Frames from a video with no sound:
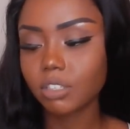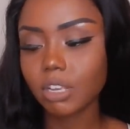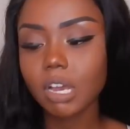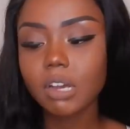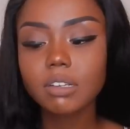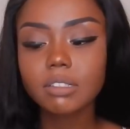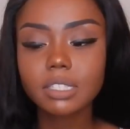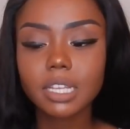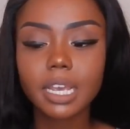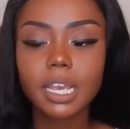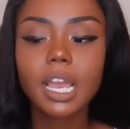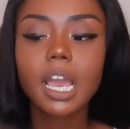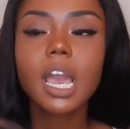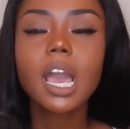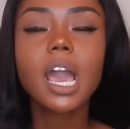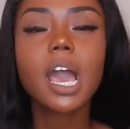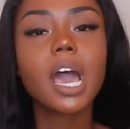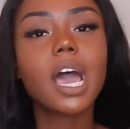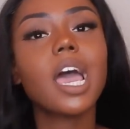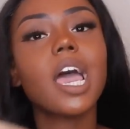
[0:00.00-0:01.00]
So I was like,
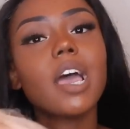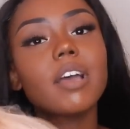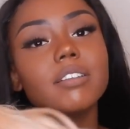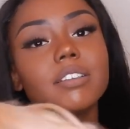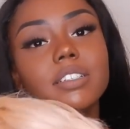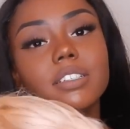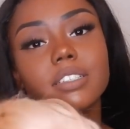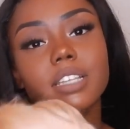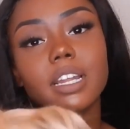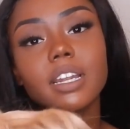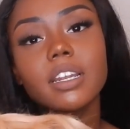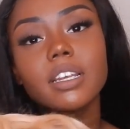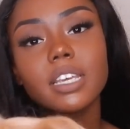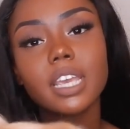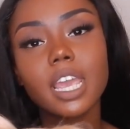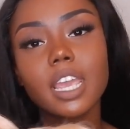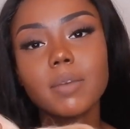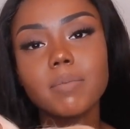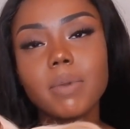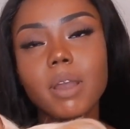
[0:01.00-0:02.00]
I had to
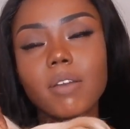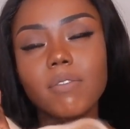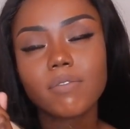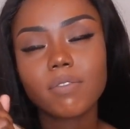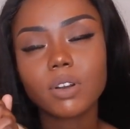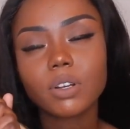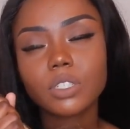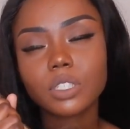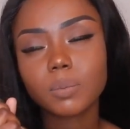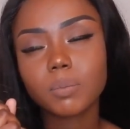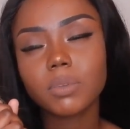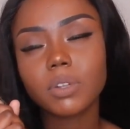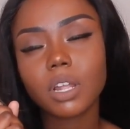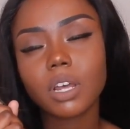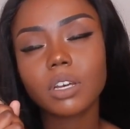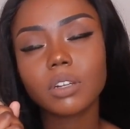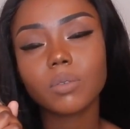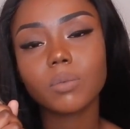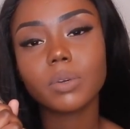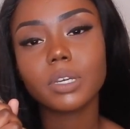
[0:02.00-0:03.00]
dedicate my first
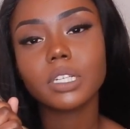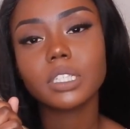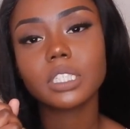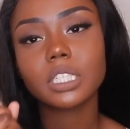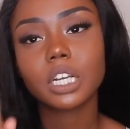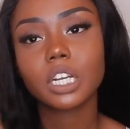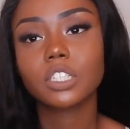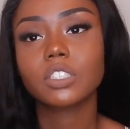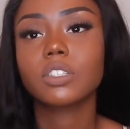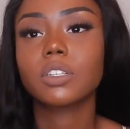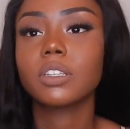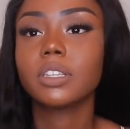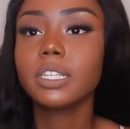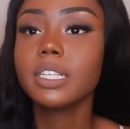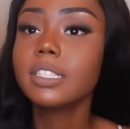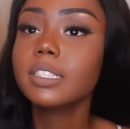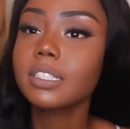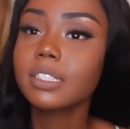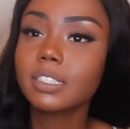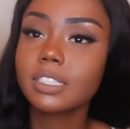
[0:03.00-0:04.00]
blonde wig to her. So
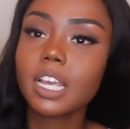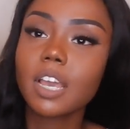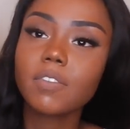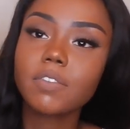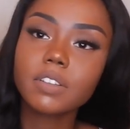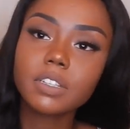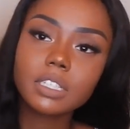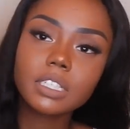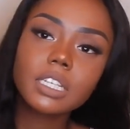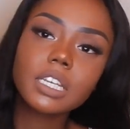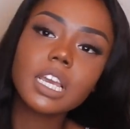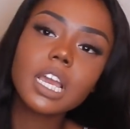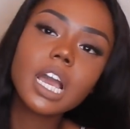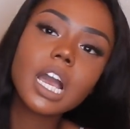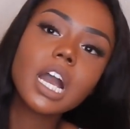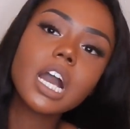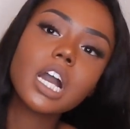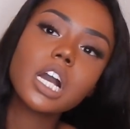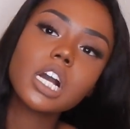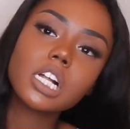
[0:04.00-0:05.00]
this is definitely
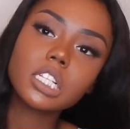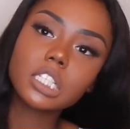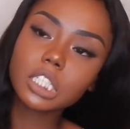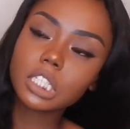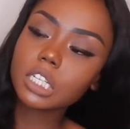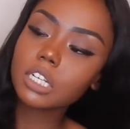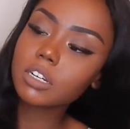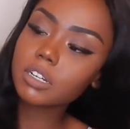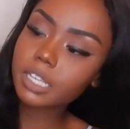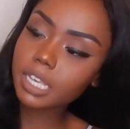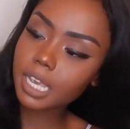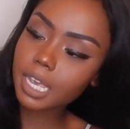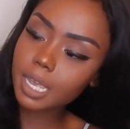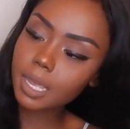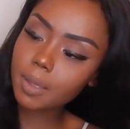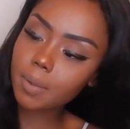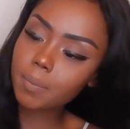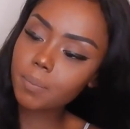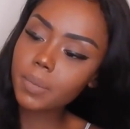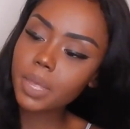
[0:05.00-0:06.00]
Lil'
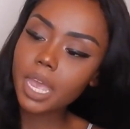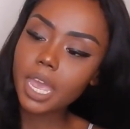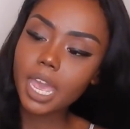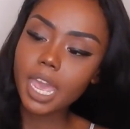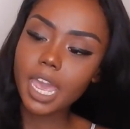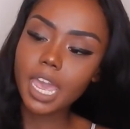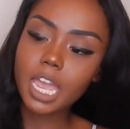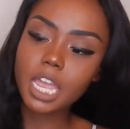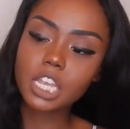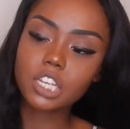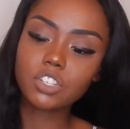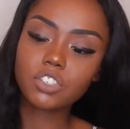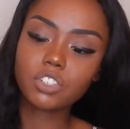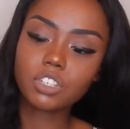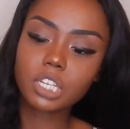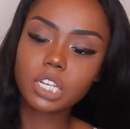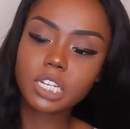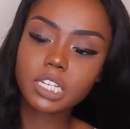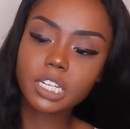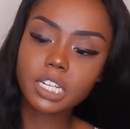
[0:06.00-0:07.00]
Kim, and
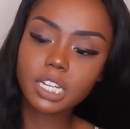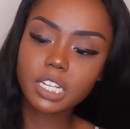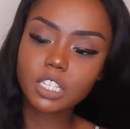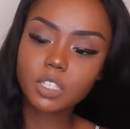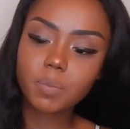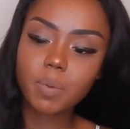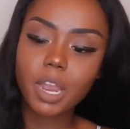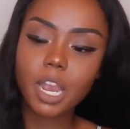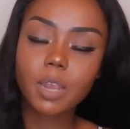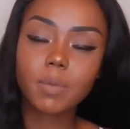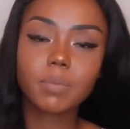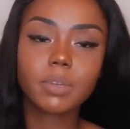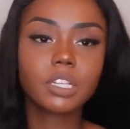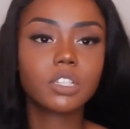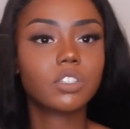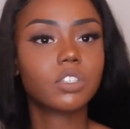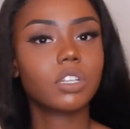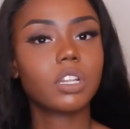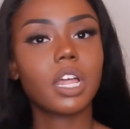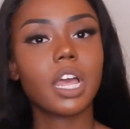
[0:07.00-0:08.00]
she did inspire
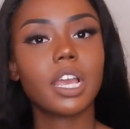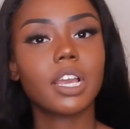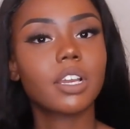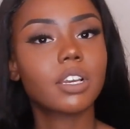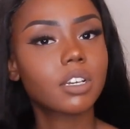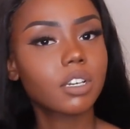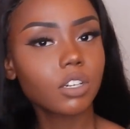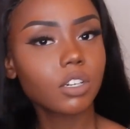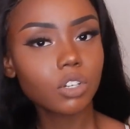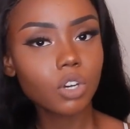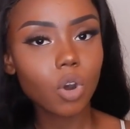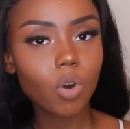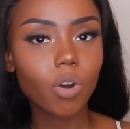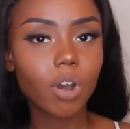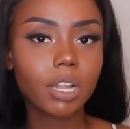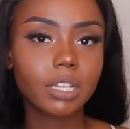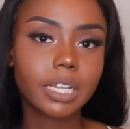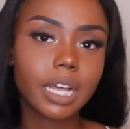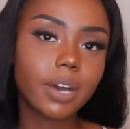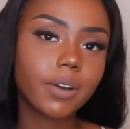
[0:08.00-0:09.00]
me to like go
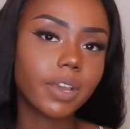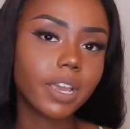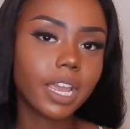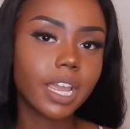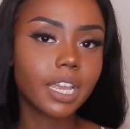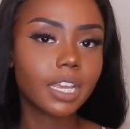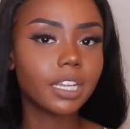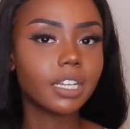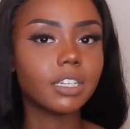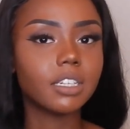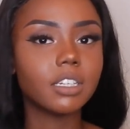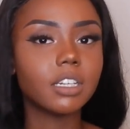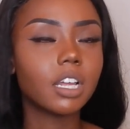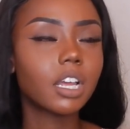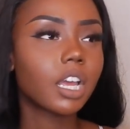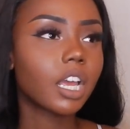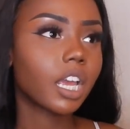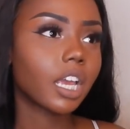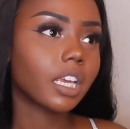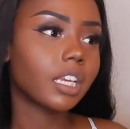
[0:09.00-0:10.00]
all out and
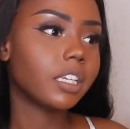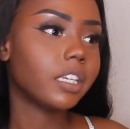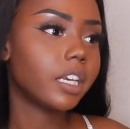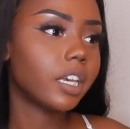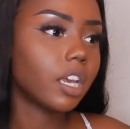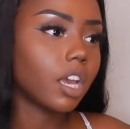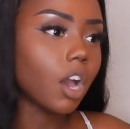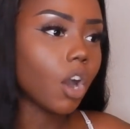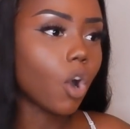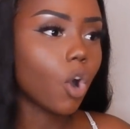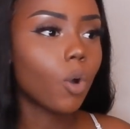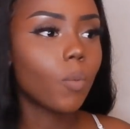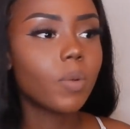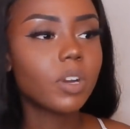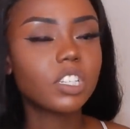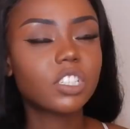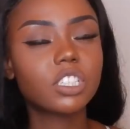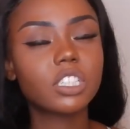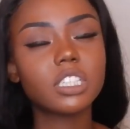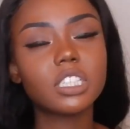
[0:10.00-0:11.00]
get a whole
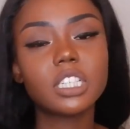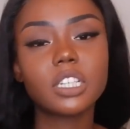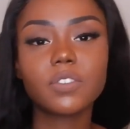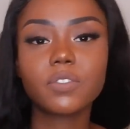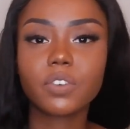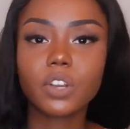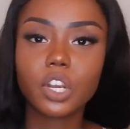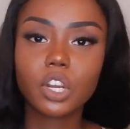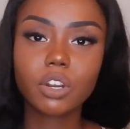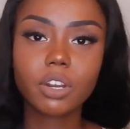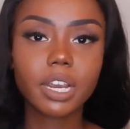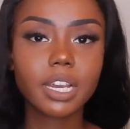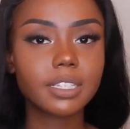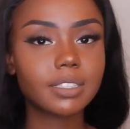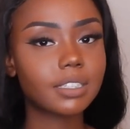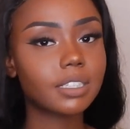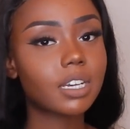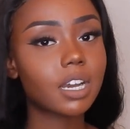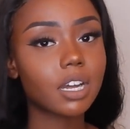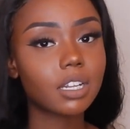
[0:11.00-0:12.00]
bunch of different
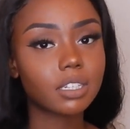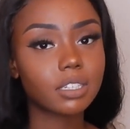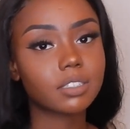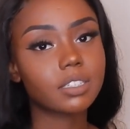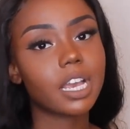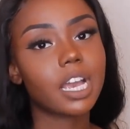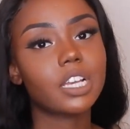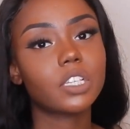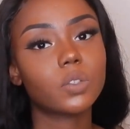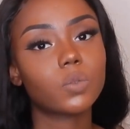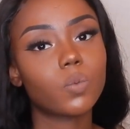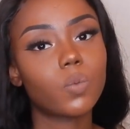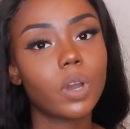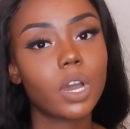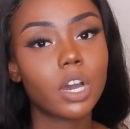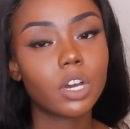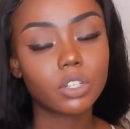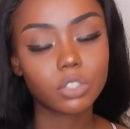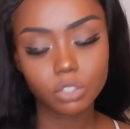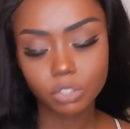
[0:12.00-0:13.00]
crazy colors as
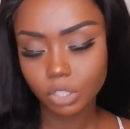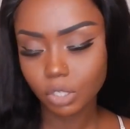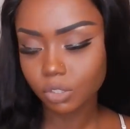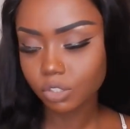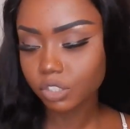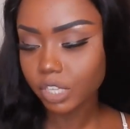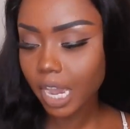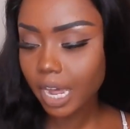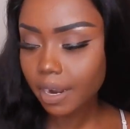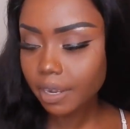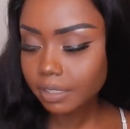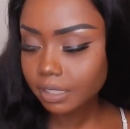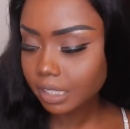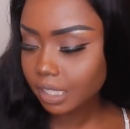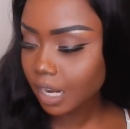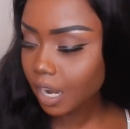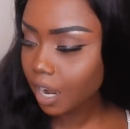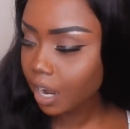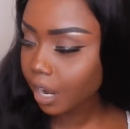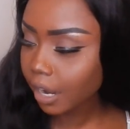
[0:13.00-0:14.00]
well. So shout out
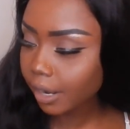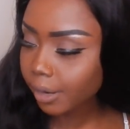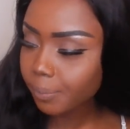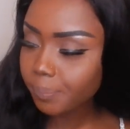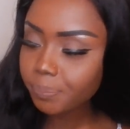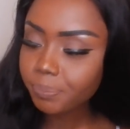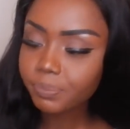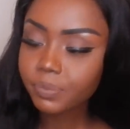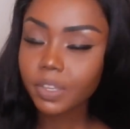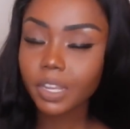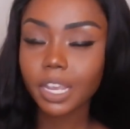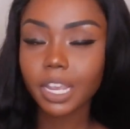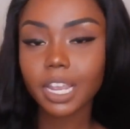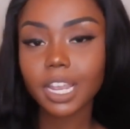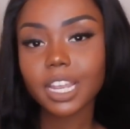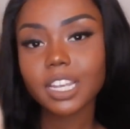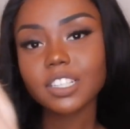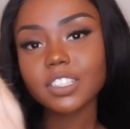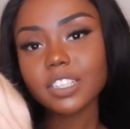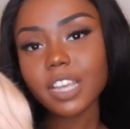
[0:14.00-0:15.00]
to her,
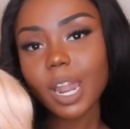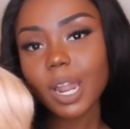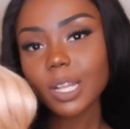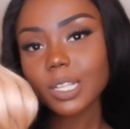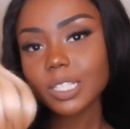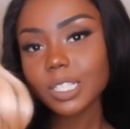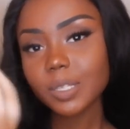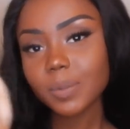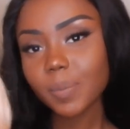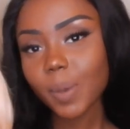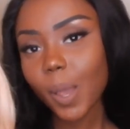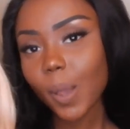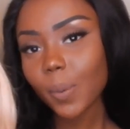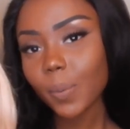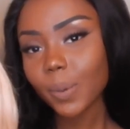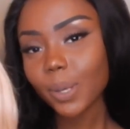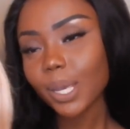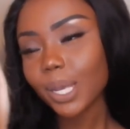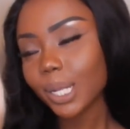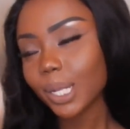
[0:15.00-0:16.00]
and shout out to my
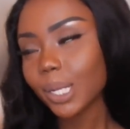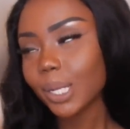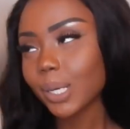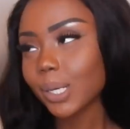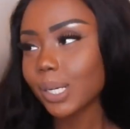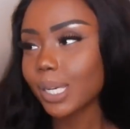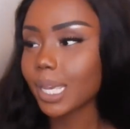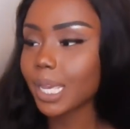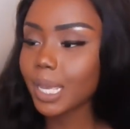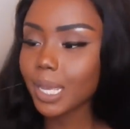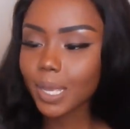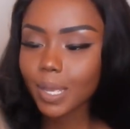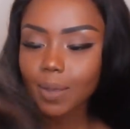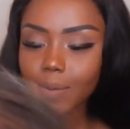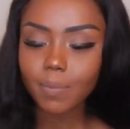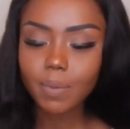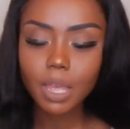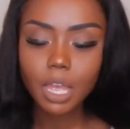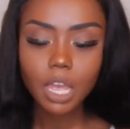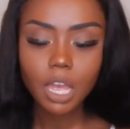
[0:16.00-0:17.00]
wig Lil'
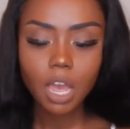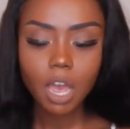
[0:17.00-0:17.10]
Kim.